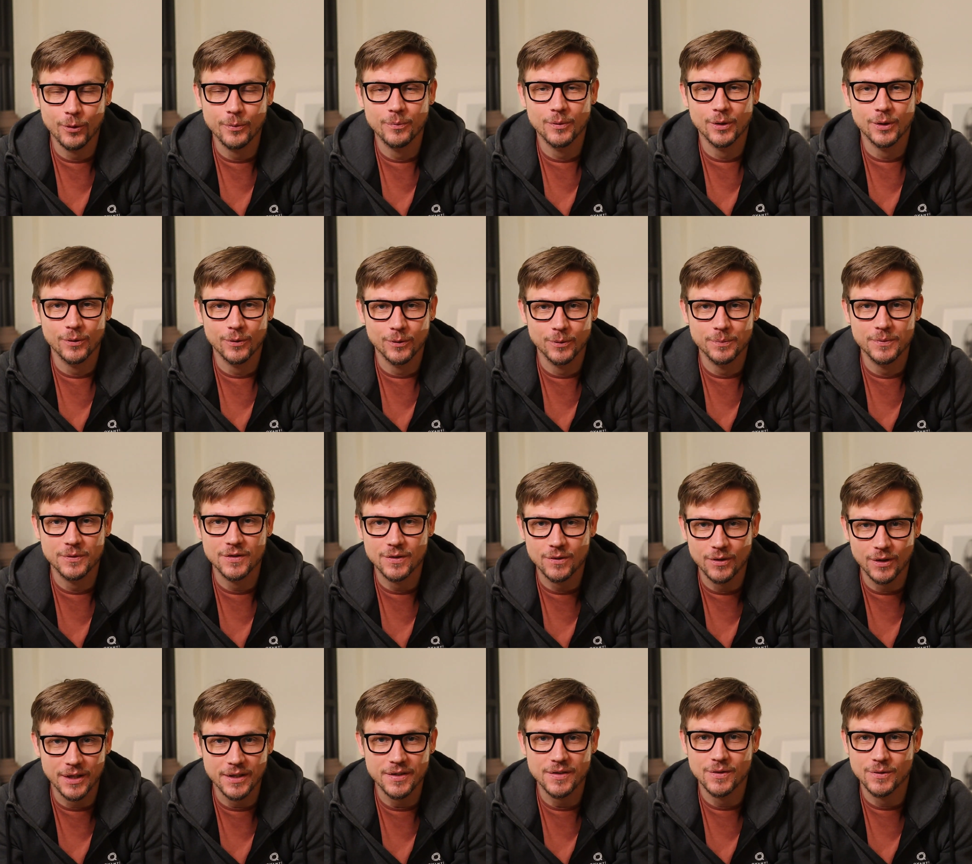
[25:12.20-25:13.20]
the group's
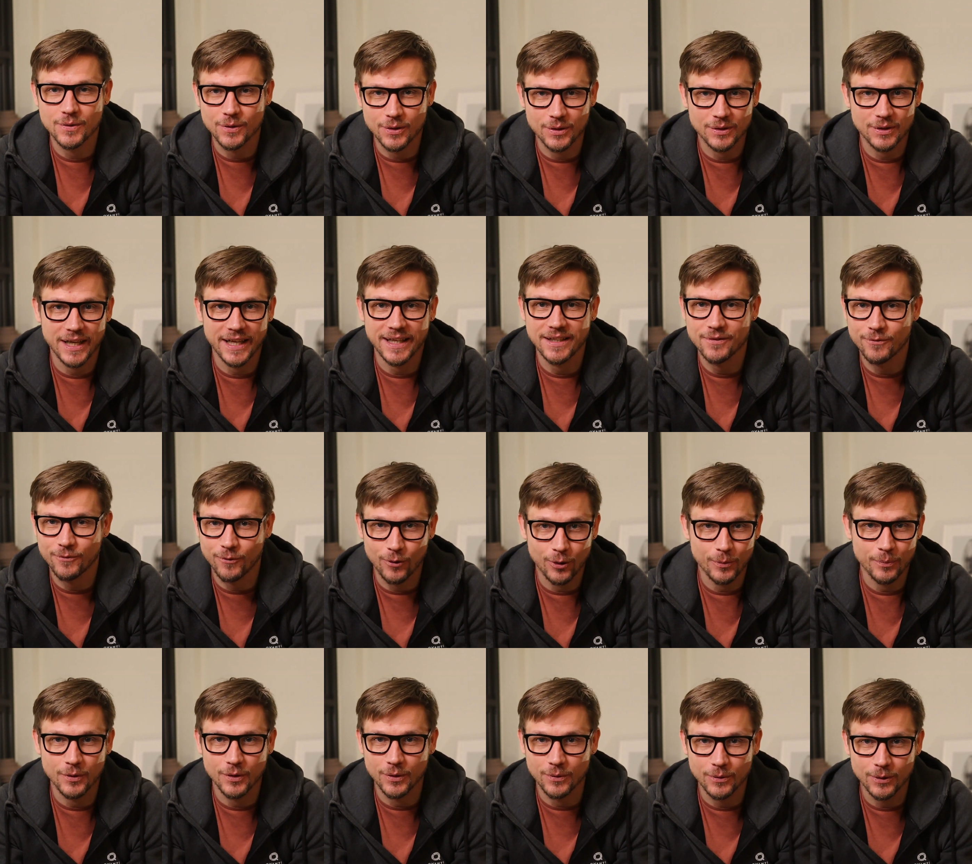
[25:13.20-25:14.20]
trust, or like
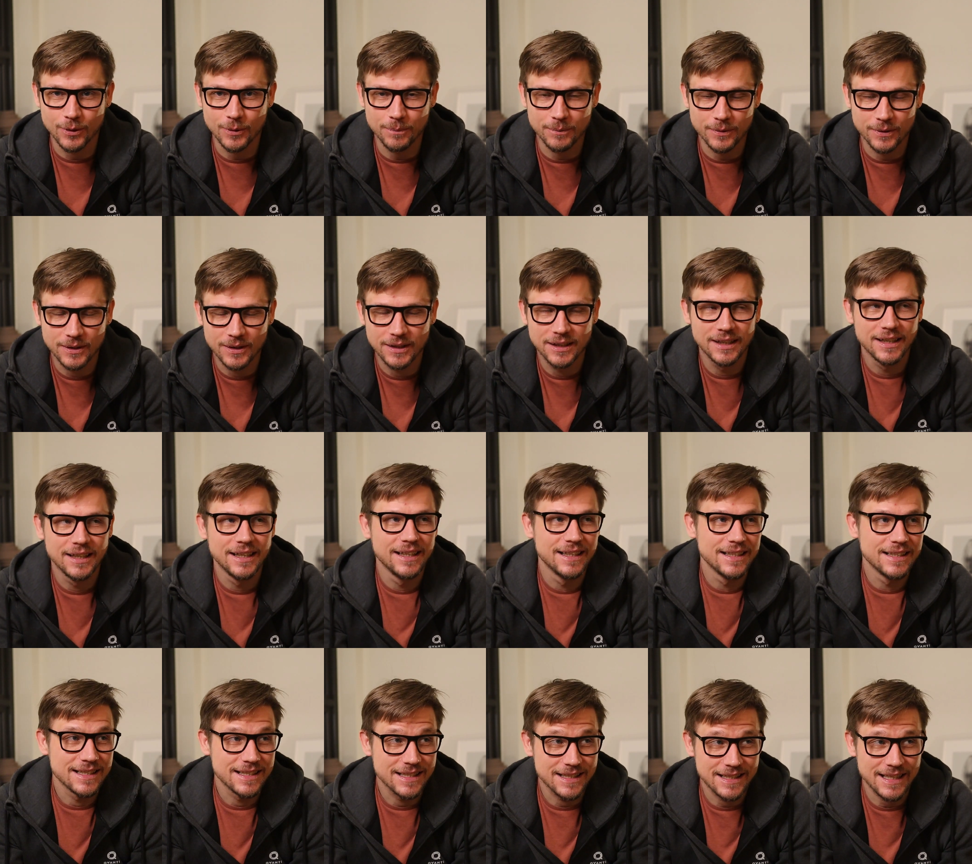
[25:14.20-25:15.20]
form the group.
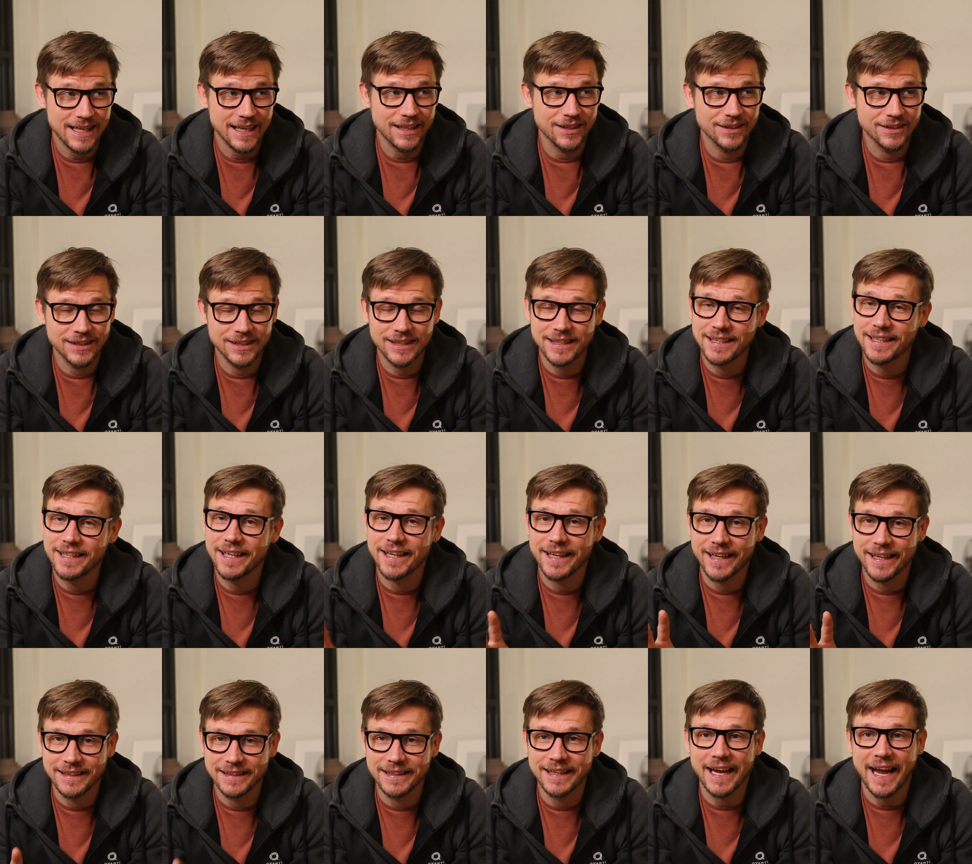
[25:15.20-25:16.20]
Secondly,
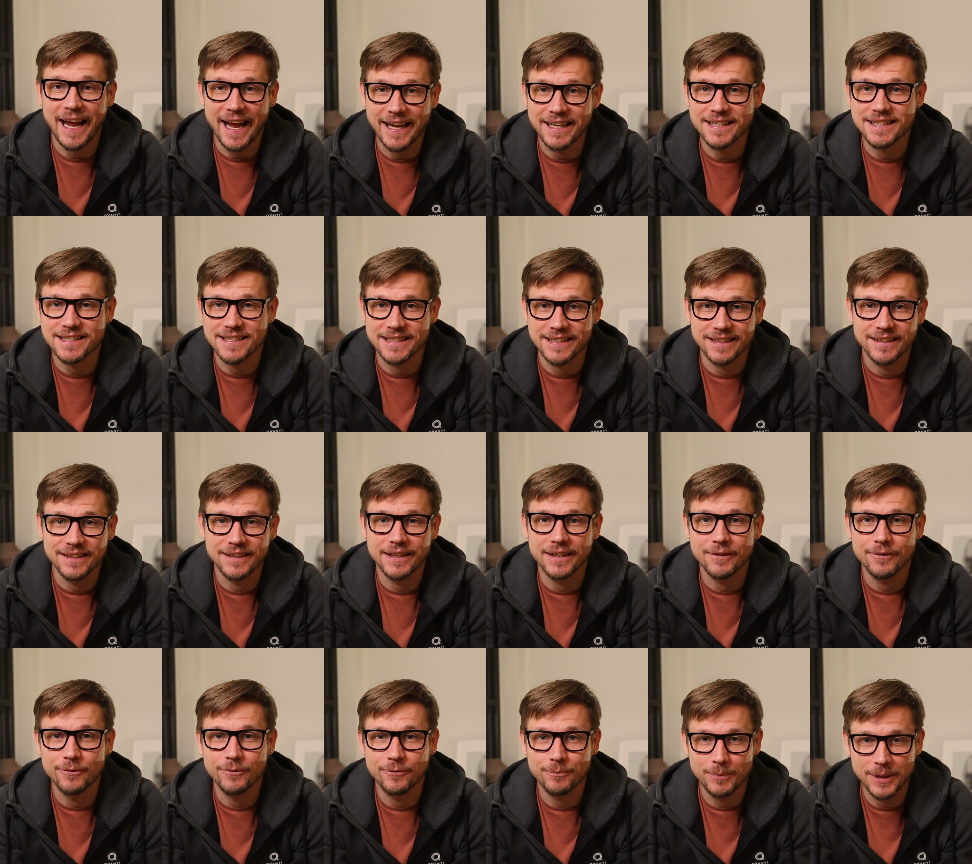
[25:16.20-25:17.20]
in the exit.
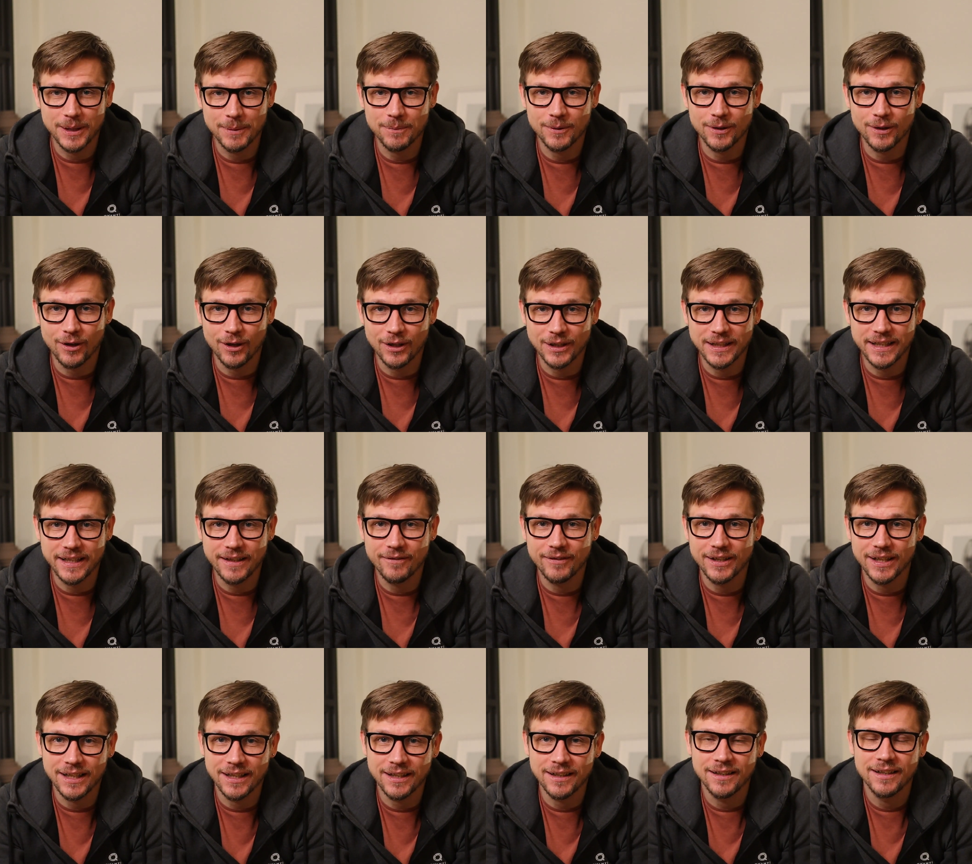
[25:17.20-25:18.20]
If people are
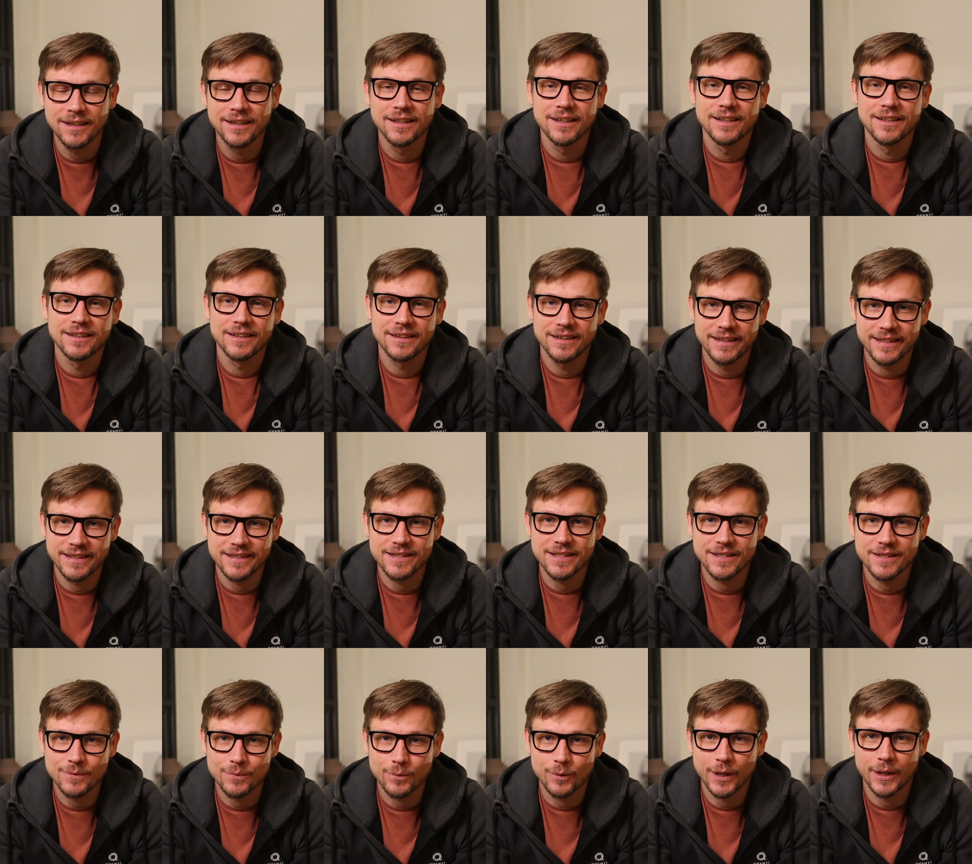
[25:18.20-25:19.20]
leaving, this
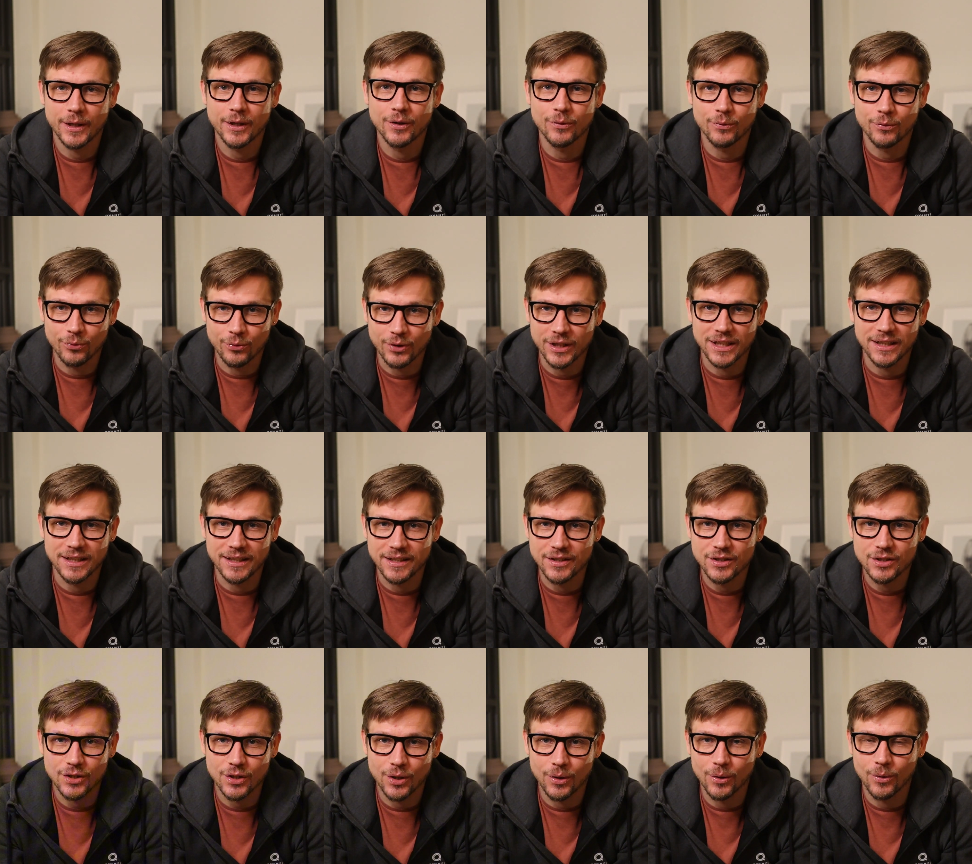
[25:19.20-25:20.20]
is where you really
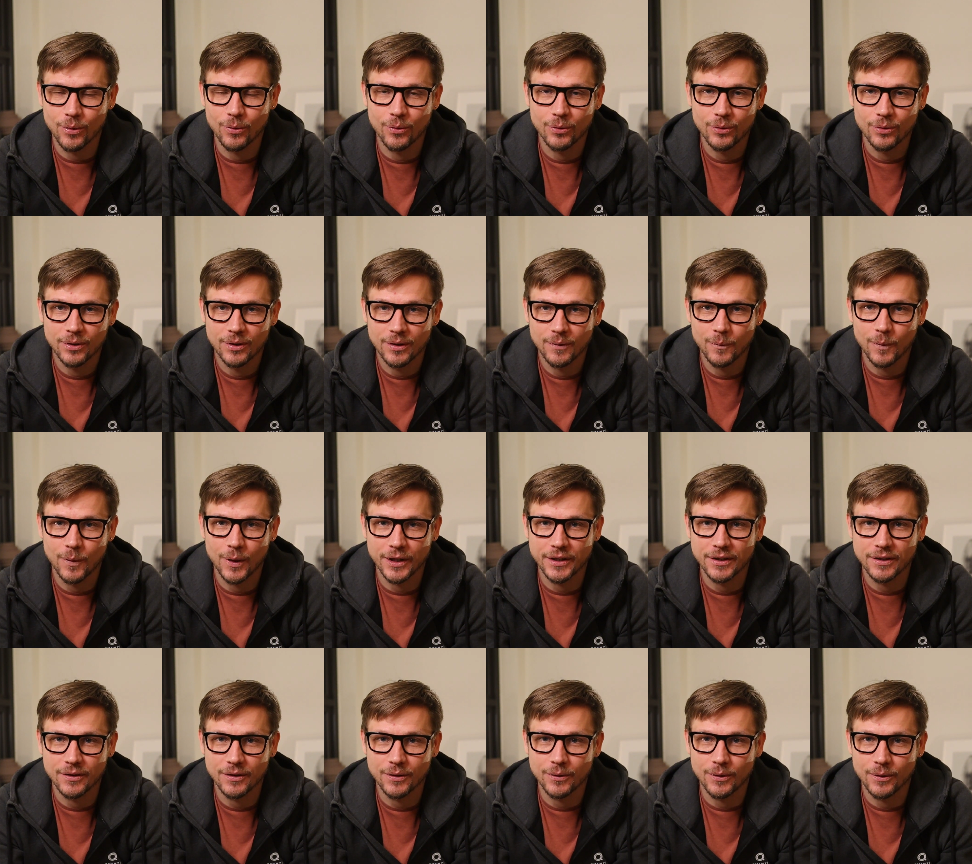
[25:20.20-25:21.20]
show
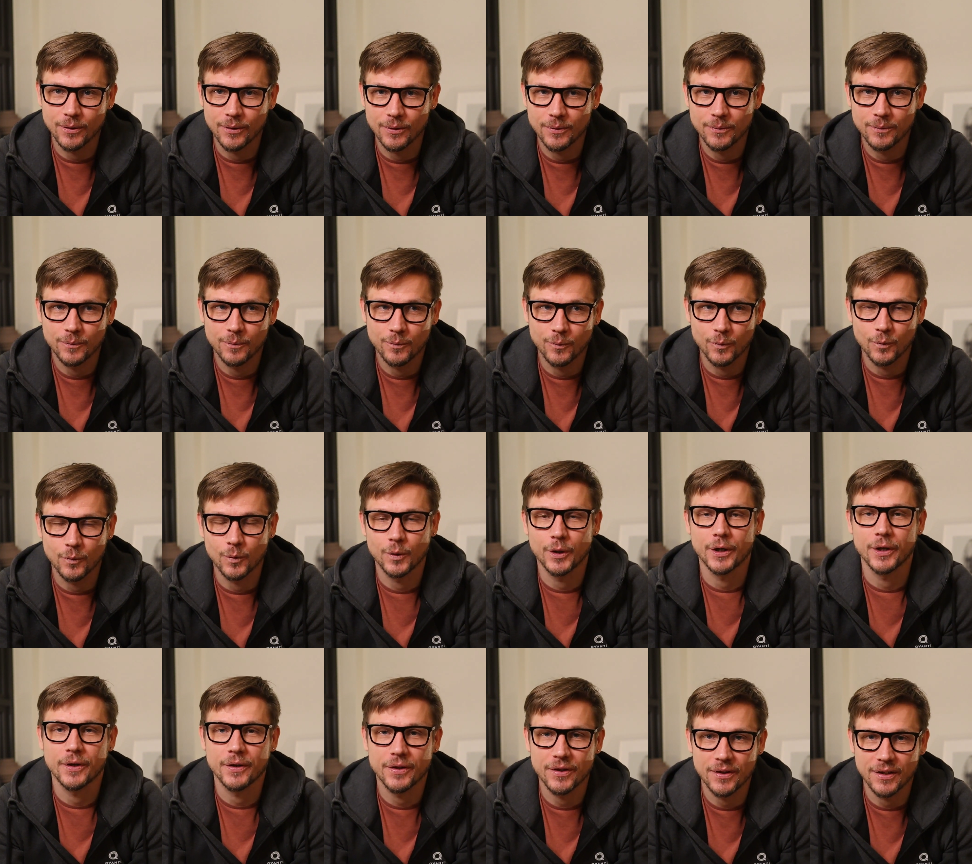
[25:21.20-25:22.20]
what you're
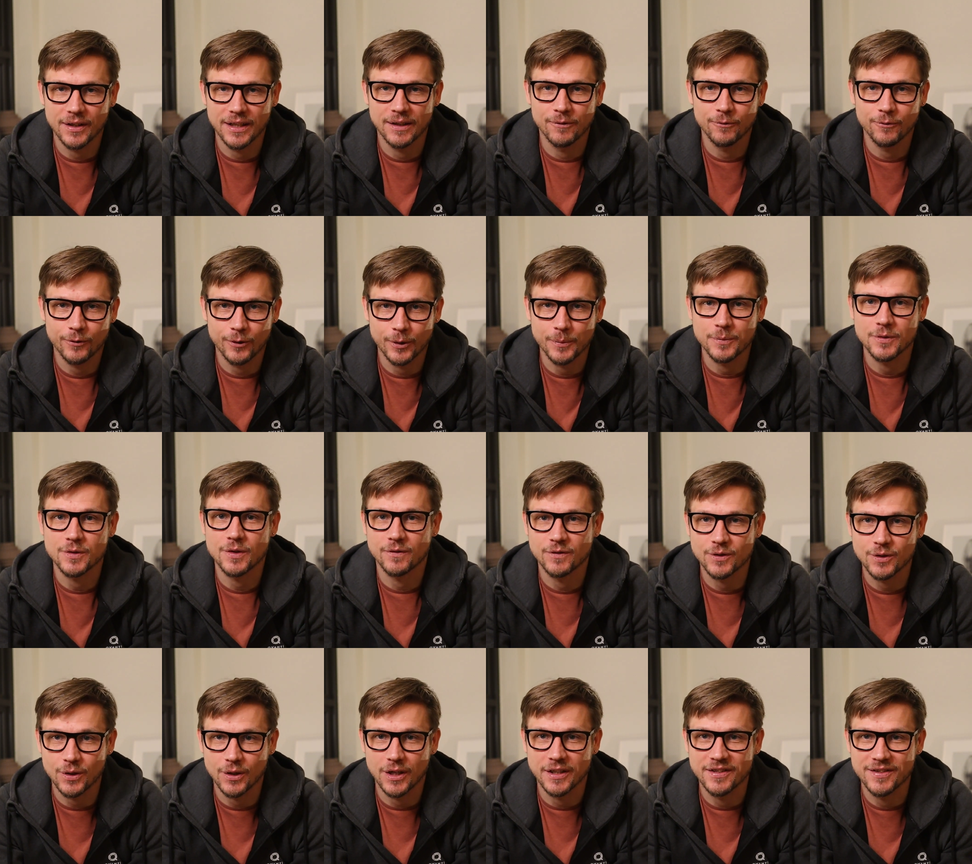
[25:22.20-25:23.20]
worth in terms of
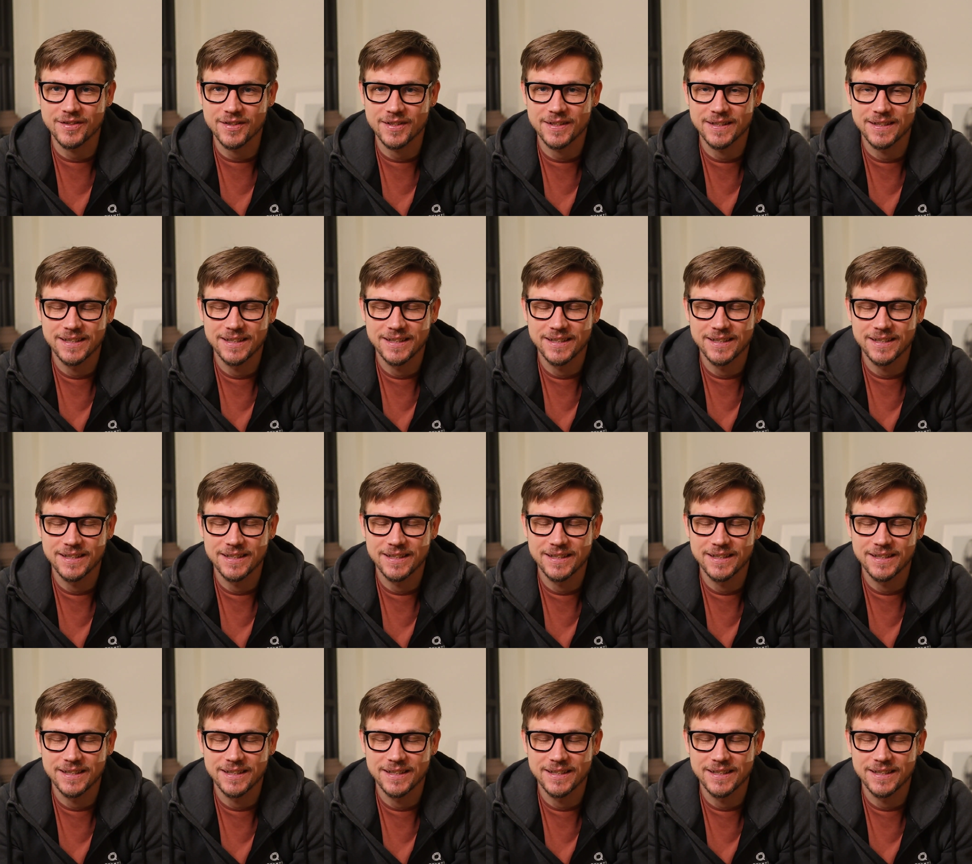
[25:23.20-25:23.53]
trust.